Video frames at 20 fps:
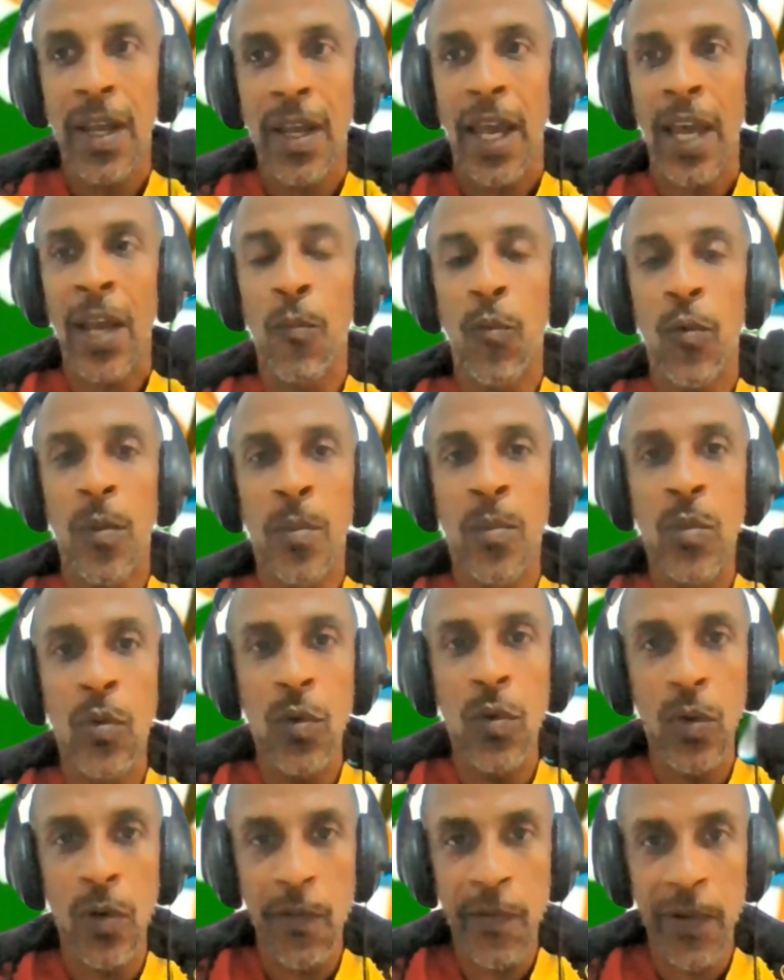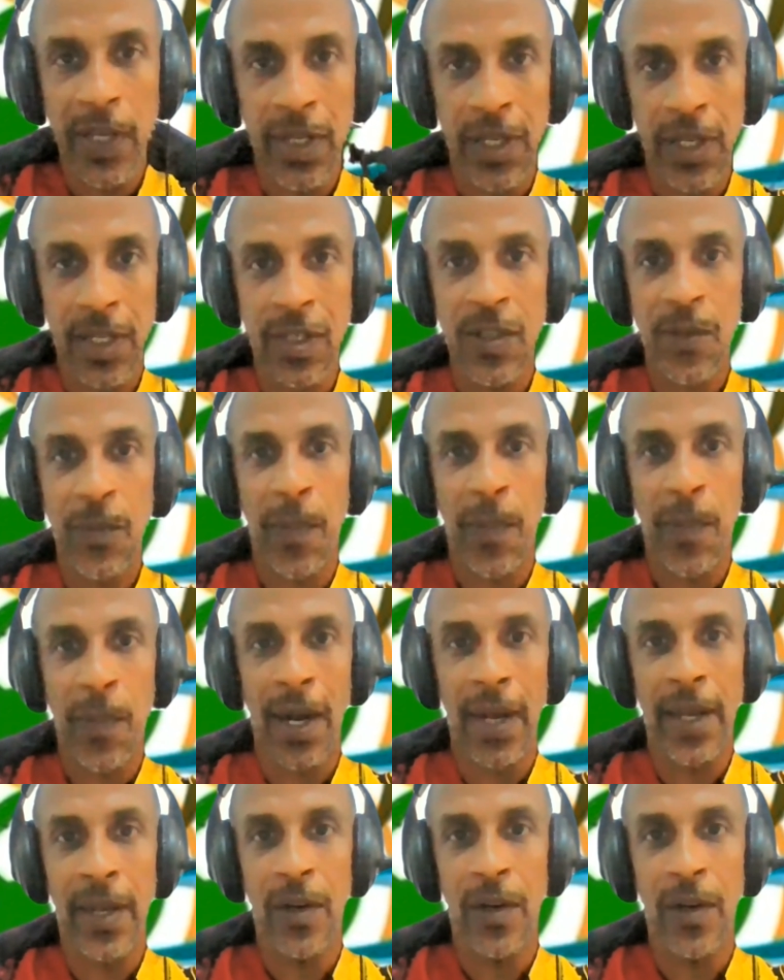and we're moved and
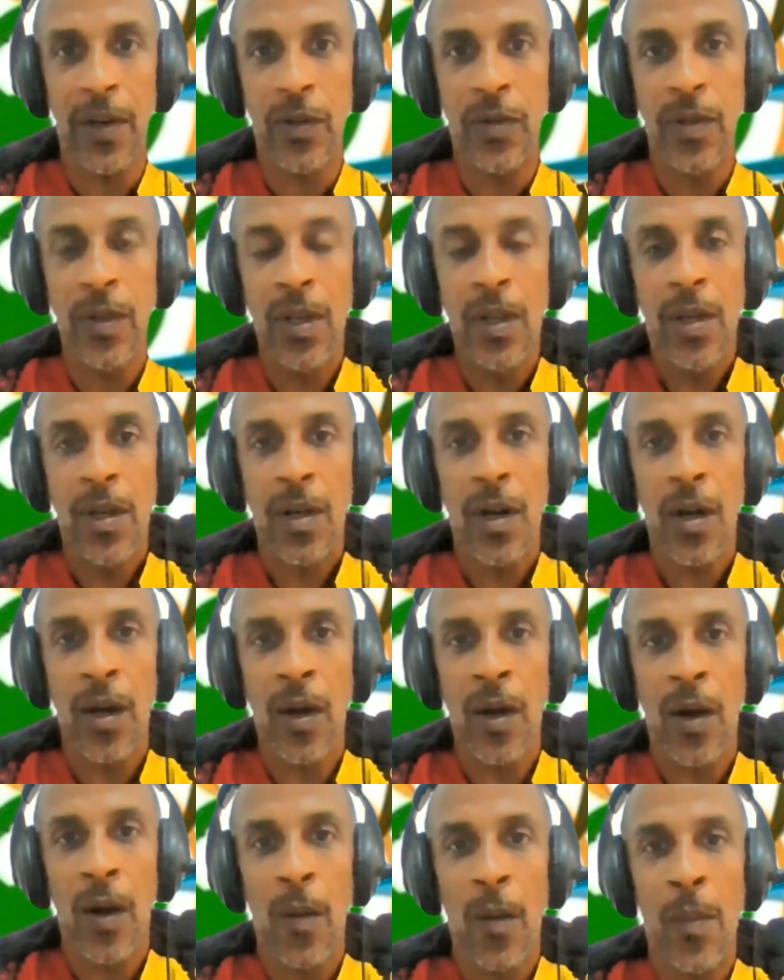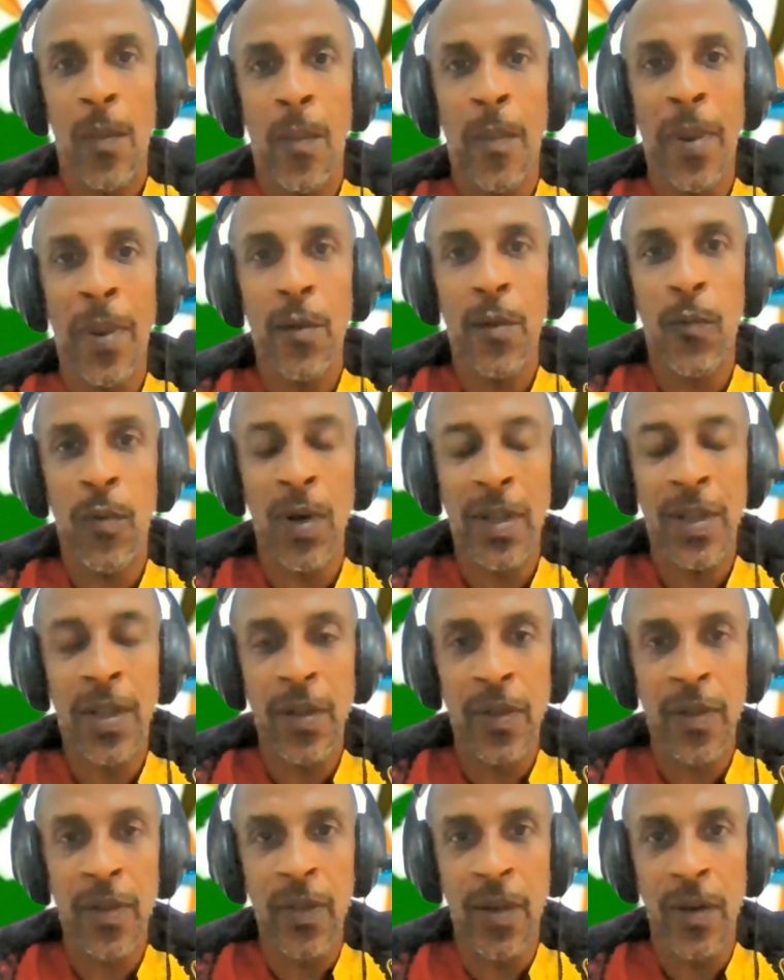inspired by what
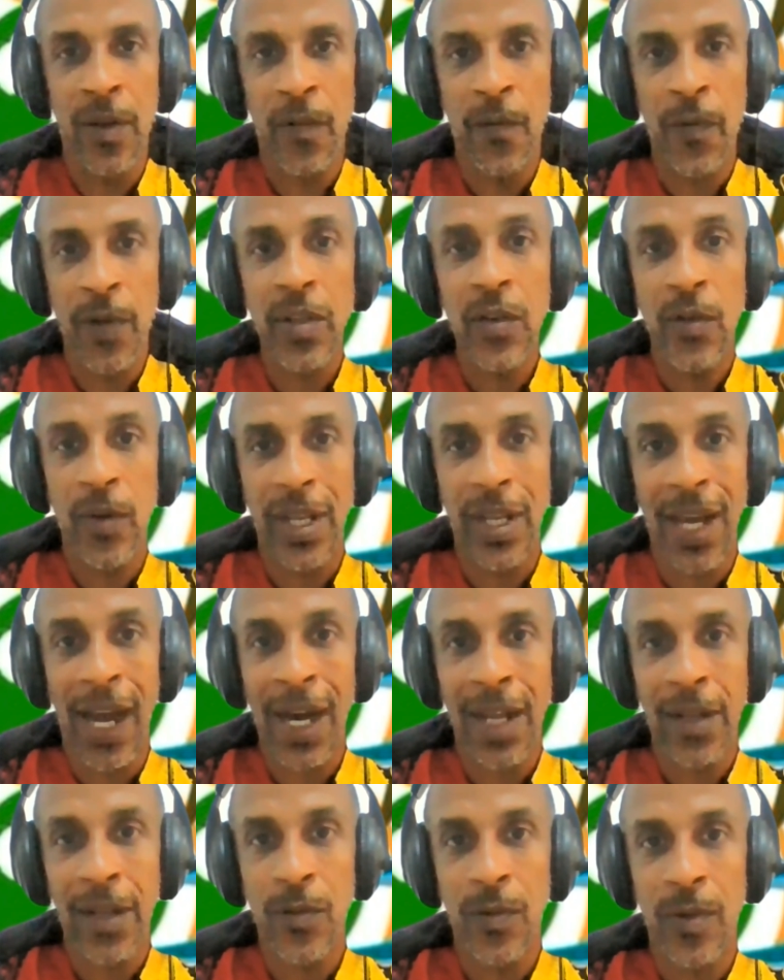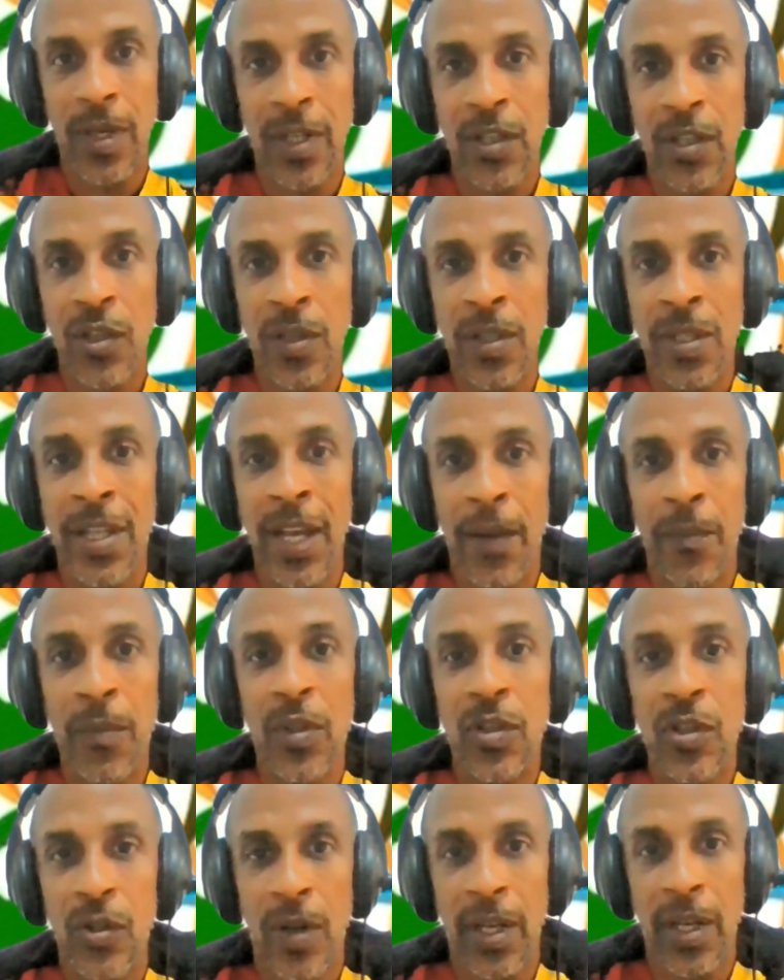the victory at Ottawa
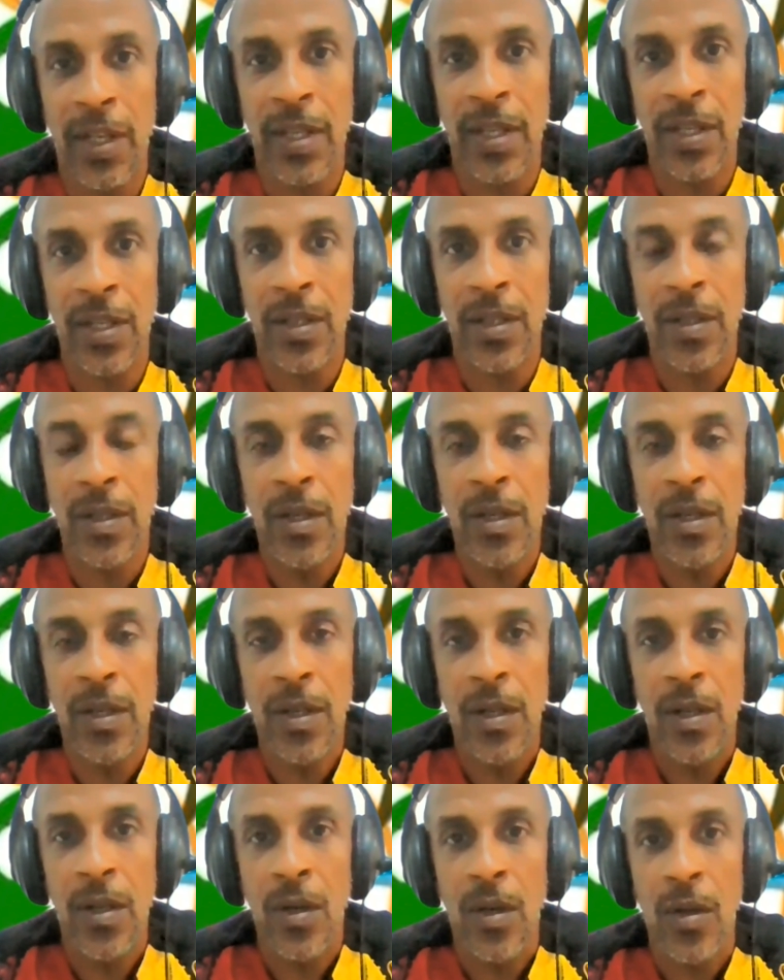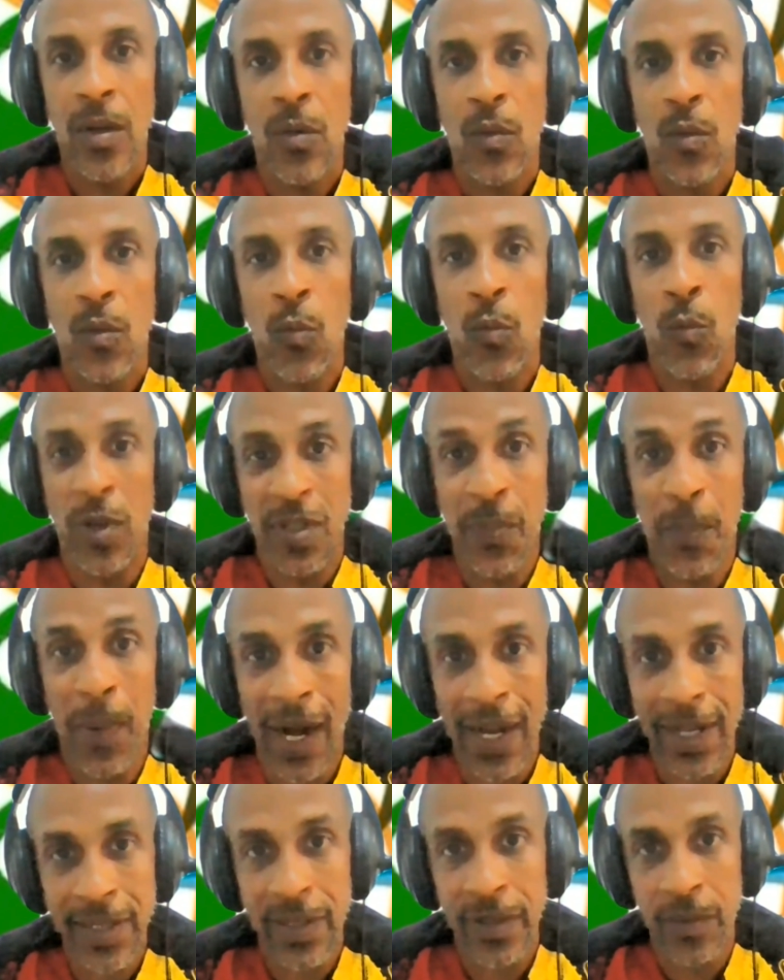demonstrated was
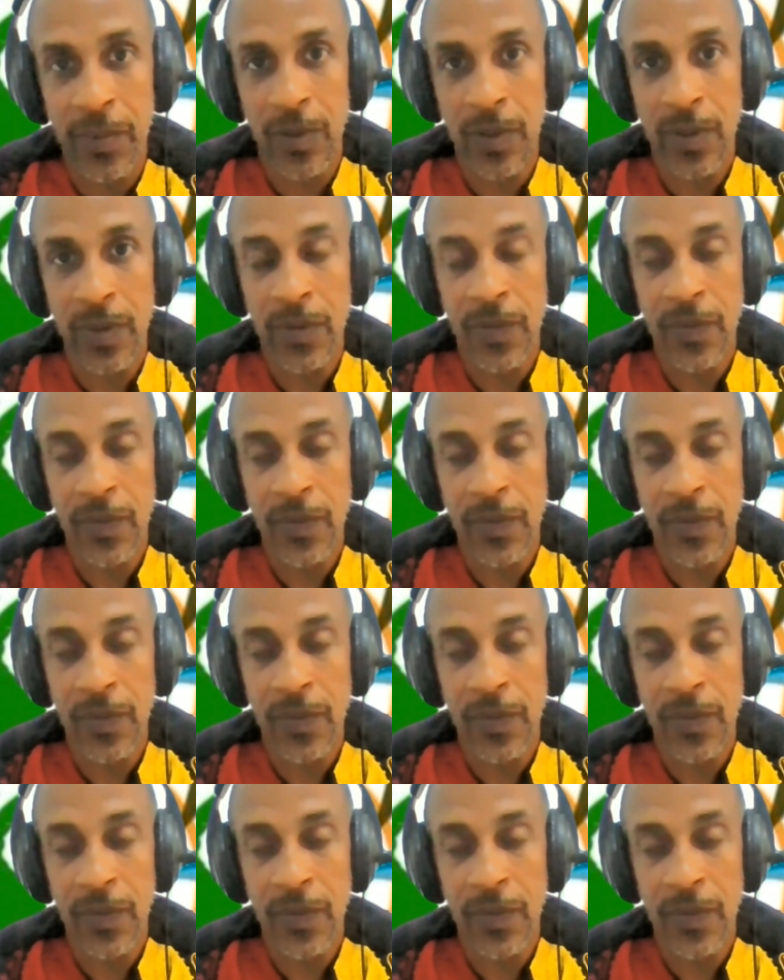possible.